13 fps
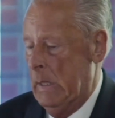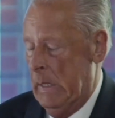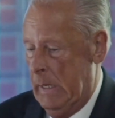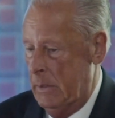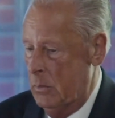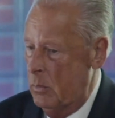
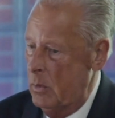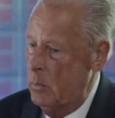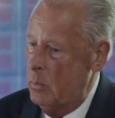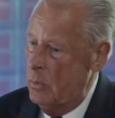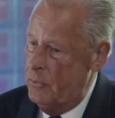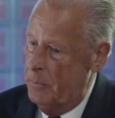And
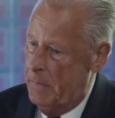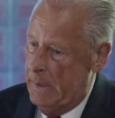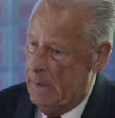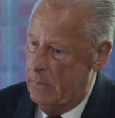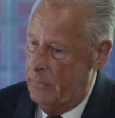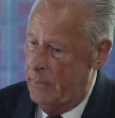what
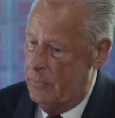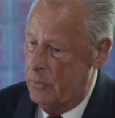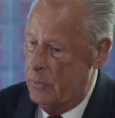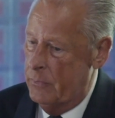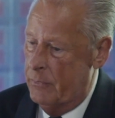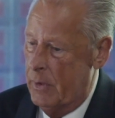about the
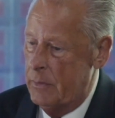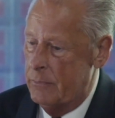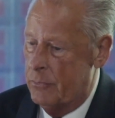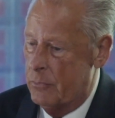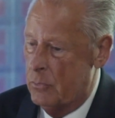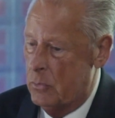sort of
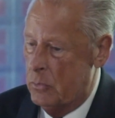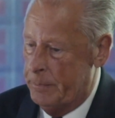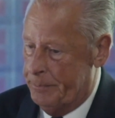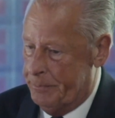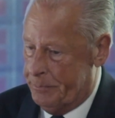overall